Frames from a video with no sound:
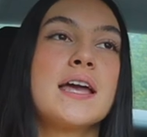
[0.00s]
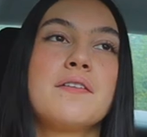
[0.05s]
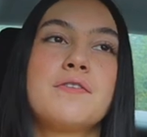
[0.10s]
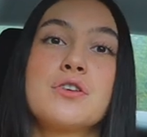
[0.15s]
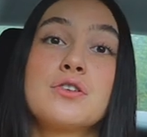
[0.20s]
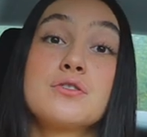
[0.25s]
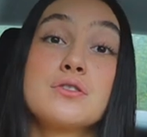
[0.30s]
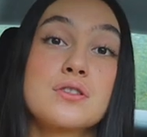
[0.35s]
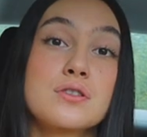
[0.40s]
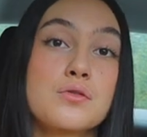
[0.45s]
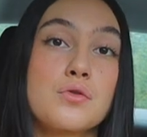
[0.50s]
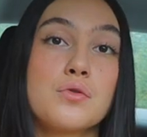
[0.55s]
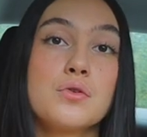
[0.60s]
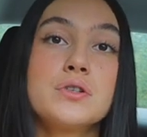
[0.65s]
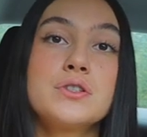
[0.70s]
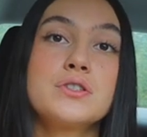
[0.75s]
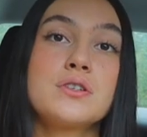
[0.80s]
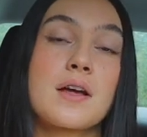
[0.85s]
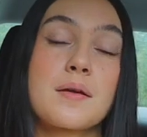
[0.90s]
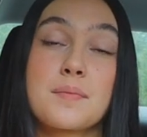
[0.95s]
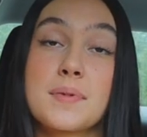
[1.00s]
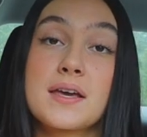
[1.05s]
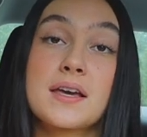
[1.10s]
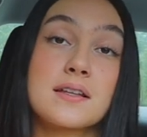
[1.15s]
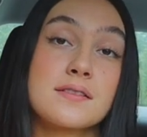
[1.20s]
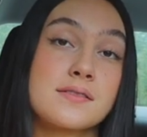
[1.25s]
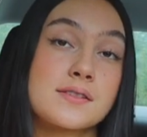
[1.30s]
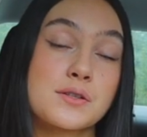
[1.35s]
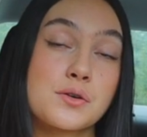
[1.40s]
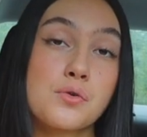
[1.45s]
If you're in school, do you like being
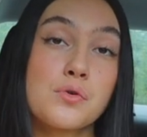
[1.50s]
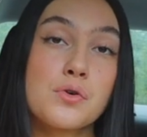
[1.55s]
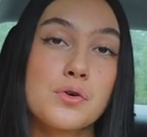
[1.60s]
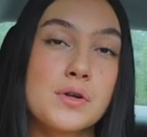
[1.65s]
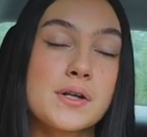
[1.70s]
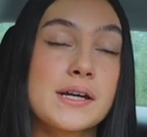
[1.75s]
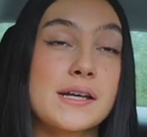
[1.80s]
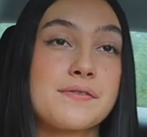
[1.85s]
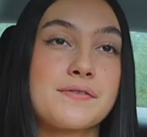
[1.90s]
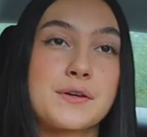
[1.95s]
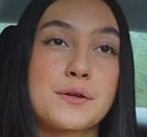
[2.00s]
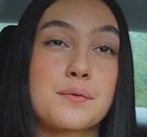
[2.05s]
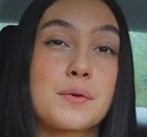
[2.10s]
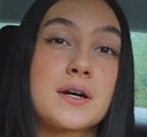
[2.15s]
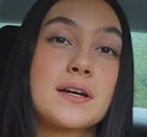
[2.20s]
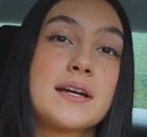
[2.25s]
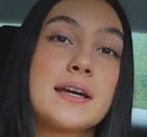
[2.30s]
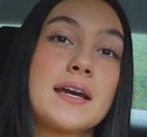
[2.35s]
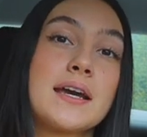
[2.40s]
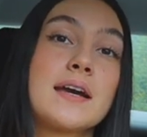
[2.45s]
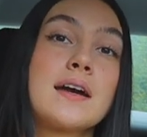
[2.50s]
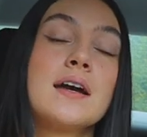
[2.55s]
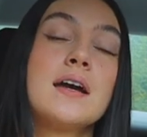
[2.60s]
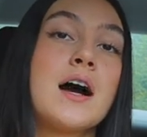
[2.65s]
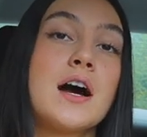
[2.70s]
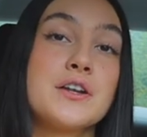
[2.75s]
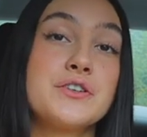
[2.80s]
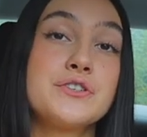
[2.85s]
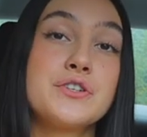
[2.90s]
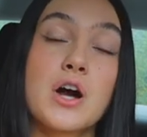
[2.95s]
in school? If you're working
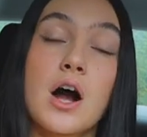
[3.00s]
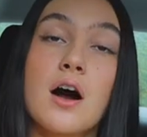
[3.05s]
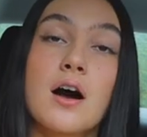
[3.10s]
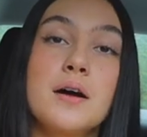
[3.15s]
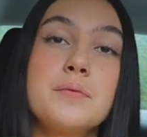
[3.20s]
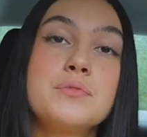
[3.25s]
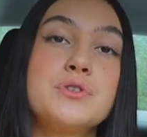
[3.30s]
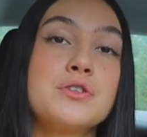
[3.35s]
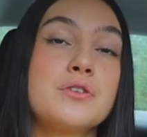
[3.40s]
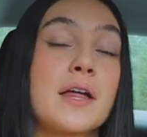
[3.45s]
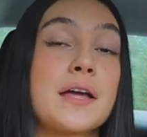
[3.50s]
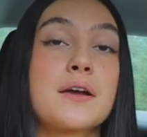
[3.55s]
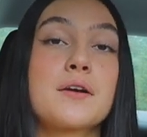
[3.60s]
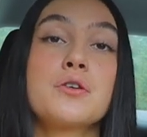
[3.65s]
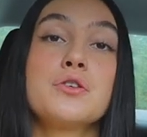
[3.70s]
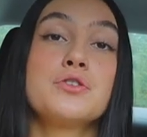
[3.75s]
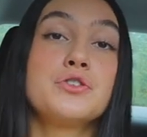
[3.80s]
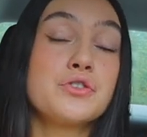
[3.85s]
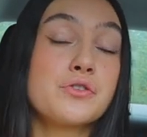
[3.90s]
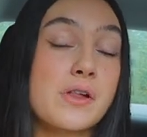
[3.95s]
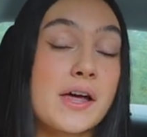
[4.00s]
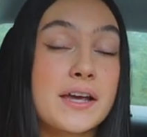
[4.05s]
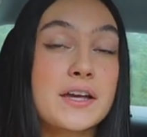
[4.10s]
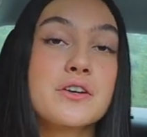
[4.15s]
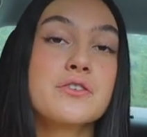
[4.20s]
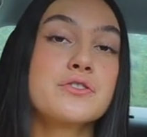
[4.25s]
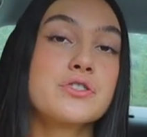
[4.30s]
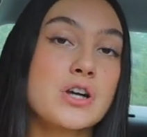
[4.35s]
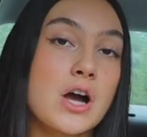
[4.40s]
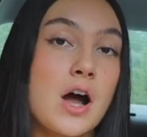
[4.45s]
a job, do you like do you like
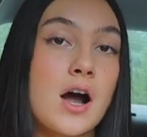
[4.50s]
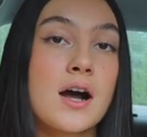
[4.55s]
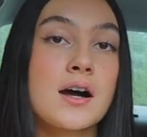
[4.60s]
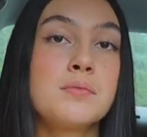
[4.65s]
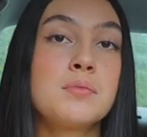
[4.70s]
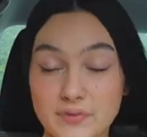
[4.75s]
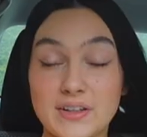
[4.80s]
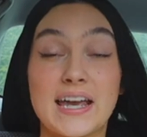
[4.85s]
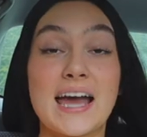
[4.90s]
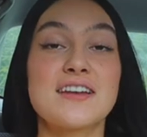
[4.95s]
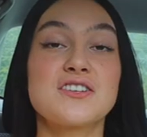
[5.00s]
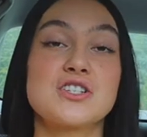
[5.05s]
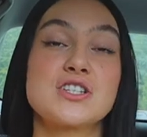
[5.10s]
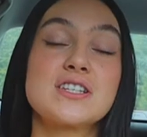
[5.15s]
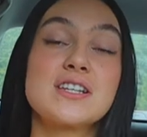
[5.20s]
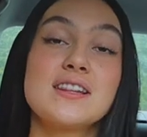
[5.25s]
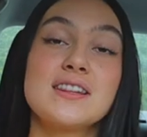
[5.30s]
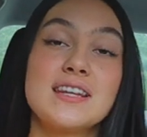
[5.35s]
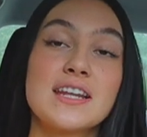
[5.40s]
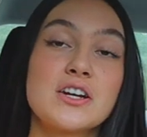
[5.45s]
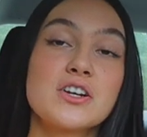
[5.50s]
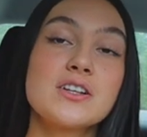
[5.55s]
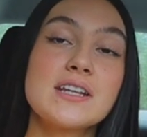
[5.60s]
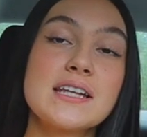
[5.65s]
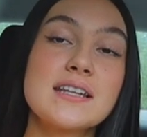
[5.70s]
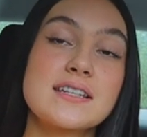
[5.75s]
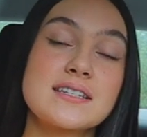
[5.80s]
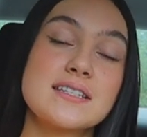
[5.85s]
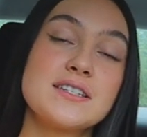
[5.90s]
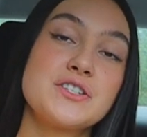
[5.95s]
your job? Yeah, just
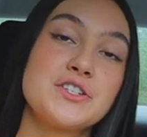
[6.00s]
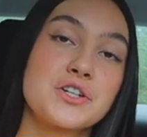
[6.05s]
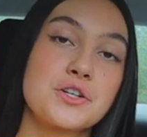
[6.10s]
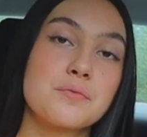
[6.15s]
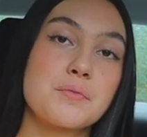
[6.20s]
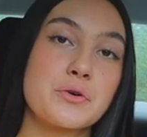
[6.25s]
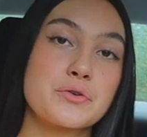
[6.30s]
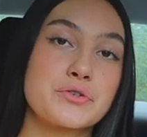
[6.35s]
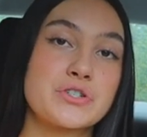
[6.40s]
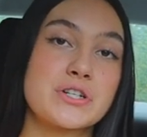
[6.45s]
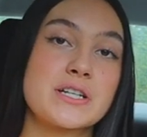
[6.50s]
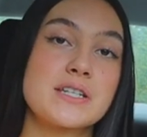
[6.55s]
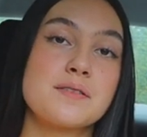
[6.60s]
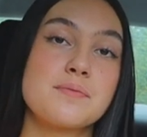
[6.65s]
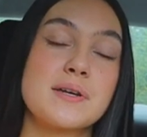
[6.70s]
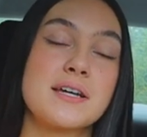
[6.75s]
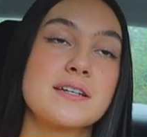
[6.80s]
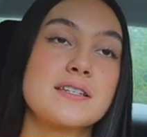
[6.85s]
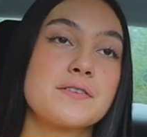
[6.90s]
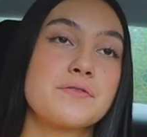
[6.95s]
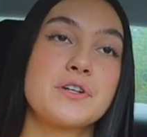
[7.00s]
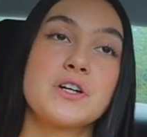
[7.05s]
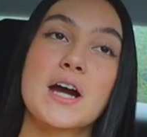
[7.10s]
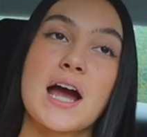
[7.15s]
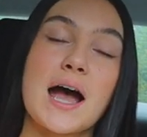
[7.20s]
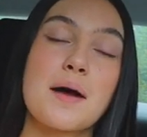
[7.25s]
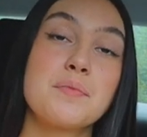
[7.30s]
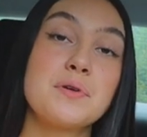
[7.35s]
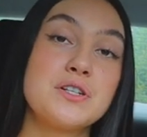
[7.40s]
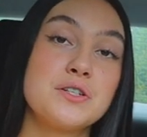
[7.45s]
literally listen to your emotions because if you're
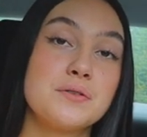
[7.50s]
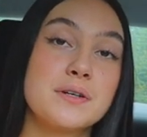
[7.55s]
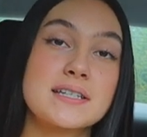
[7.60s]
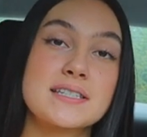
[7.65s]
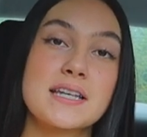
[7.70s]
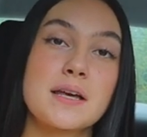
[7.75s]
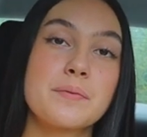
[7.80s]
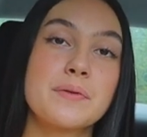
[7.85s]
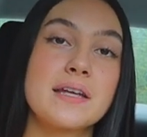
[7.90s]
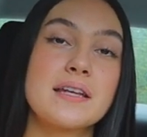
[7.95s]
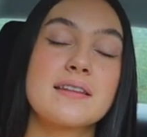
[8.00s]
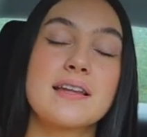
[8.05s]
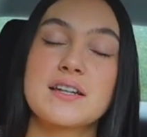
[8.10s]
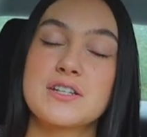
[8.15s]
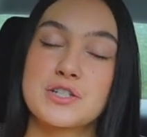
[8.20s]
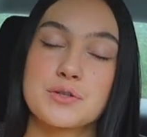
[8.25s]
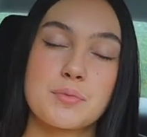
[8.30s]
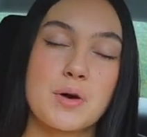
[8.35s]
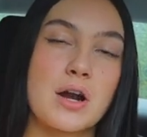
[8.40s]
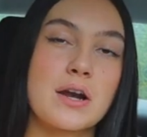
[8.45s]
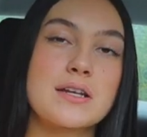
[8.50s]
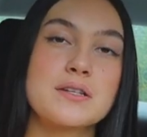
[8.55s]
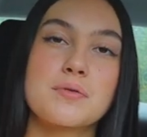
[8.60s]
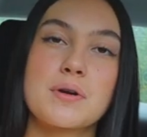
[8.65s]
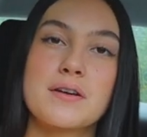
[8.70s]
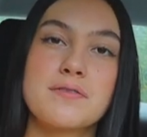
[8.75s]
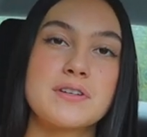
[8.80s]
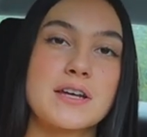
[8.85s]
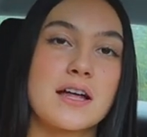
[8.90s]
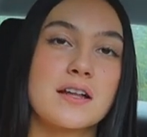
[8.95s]
happy doing something, that's your body's
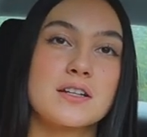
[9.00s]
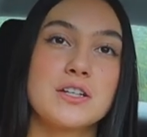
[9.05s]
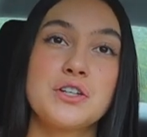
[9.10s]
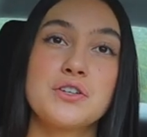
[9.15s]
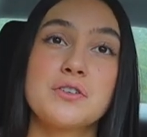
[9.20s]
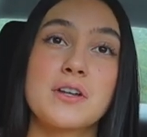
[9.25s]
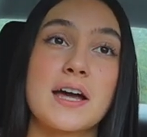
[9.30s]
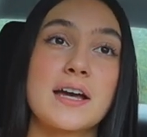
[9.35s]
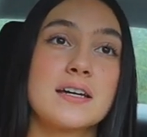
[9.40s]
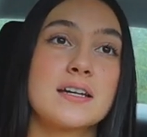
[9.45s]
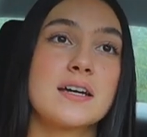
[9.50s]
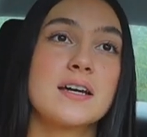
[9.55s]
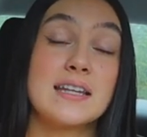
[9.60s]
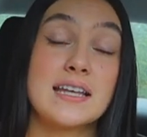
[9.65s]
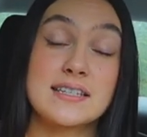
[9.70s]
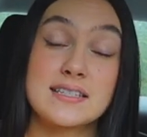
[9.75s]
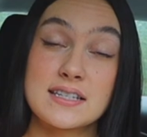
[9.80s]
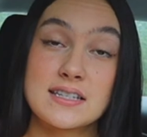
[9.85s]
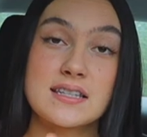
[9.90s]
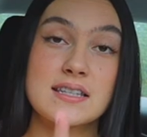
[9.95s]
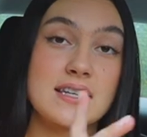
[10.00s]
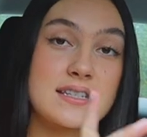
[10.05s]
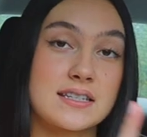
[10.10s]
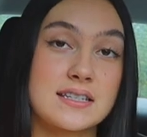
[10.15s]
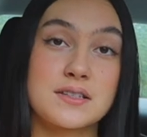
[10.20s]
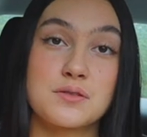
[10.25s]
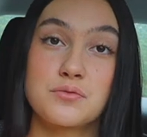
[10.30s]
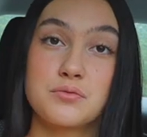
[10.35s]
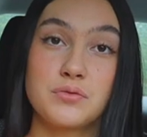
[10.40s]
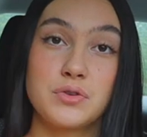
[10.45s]
way of telling you like this is this is